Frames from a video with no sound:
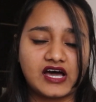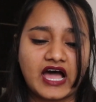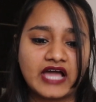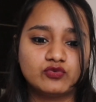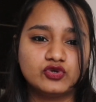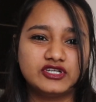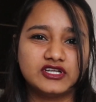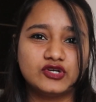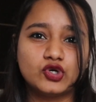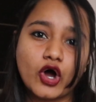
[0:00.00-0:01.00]
I
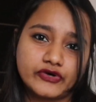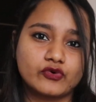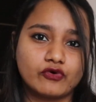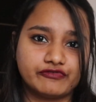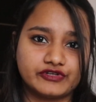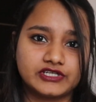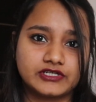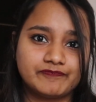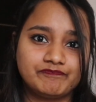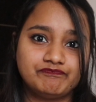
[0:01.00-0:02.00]
would not go for it.
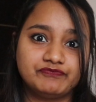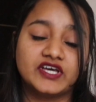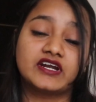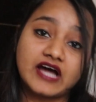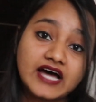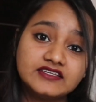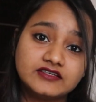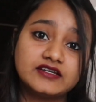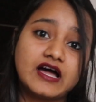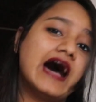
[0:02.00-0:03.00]

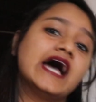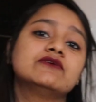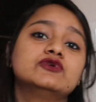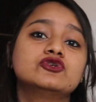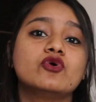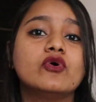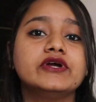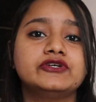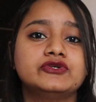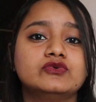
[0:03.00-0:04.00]
Rather, I would go
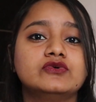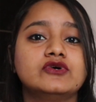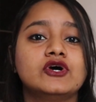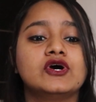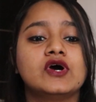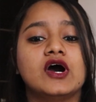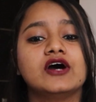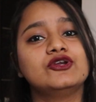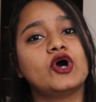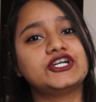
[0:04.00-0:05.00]
into
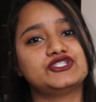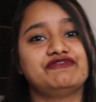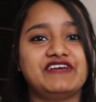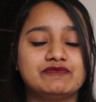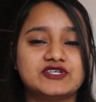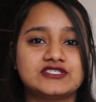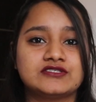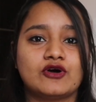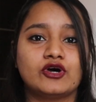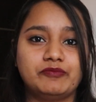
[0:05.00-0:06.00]
a not so
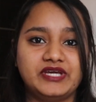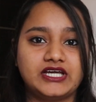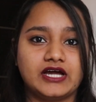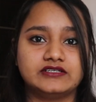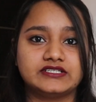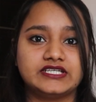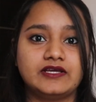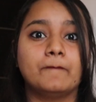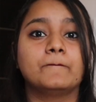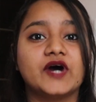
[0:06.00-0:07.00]
famous or a big
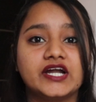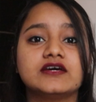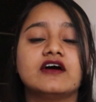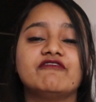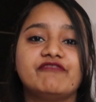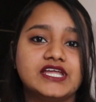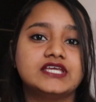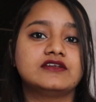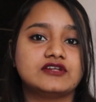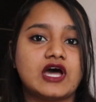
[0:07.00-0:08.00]
country but a
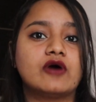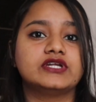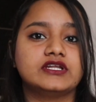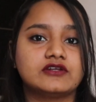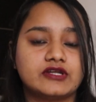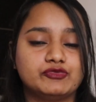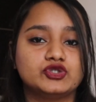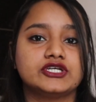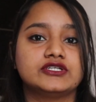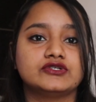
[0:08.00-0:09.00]
very renowned and a
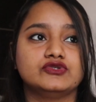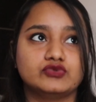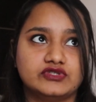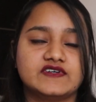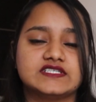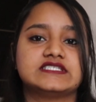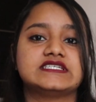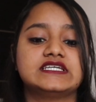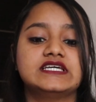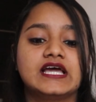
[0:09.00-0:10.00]
reputed
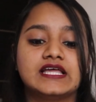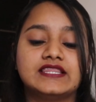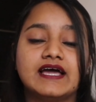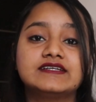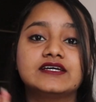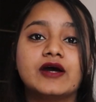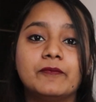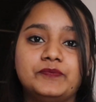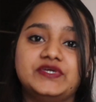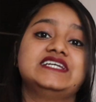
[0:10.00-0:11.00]
university that
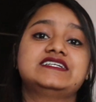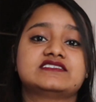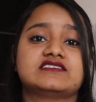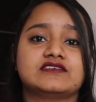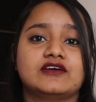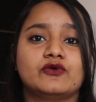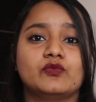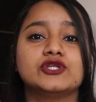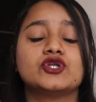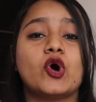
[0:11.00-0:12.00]
competes
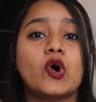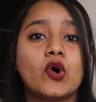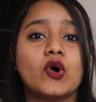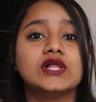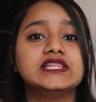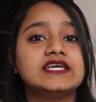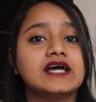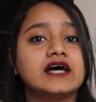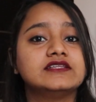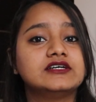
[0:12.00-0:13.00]
with all the
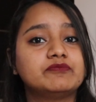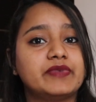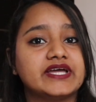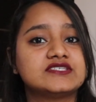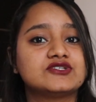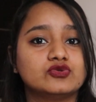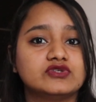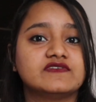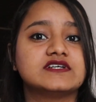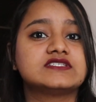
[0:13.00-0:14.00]
other best
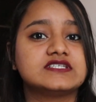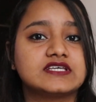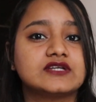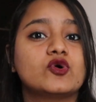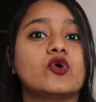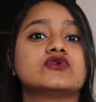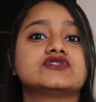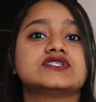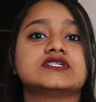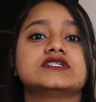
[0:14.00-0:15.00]
universities and
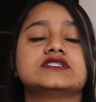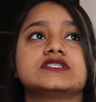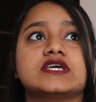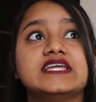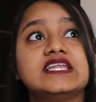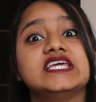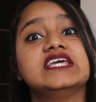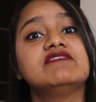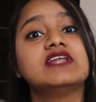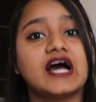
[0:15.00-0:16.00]
courses in
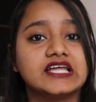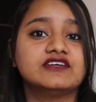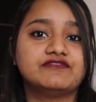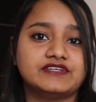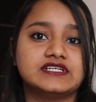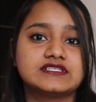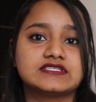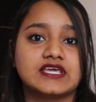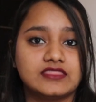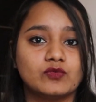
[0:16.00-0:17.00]
even other
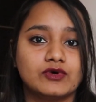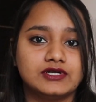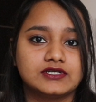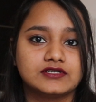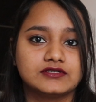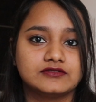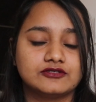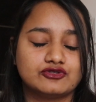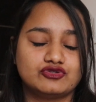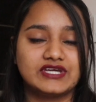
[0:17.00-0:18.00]
fields in the world.
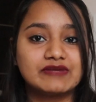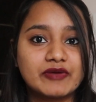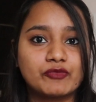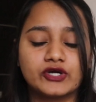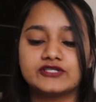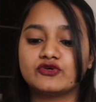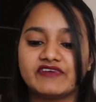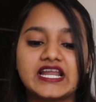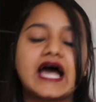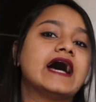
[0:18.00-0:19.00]
So you get my point? So
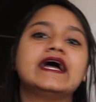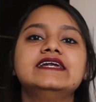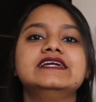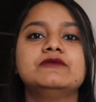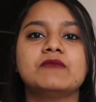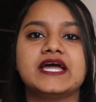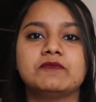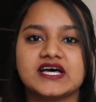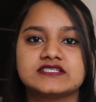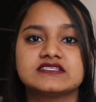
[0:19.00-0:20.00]
when I did my
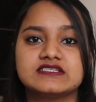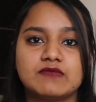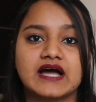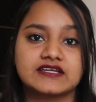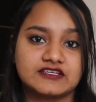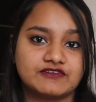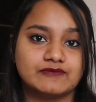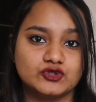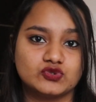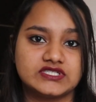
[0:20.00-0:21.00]
masters in marketing
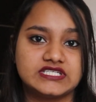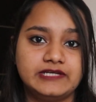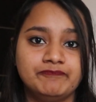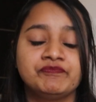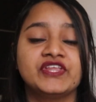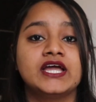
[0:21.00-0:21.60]
from UCD,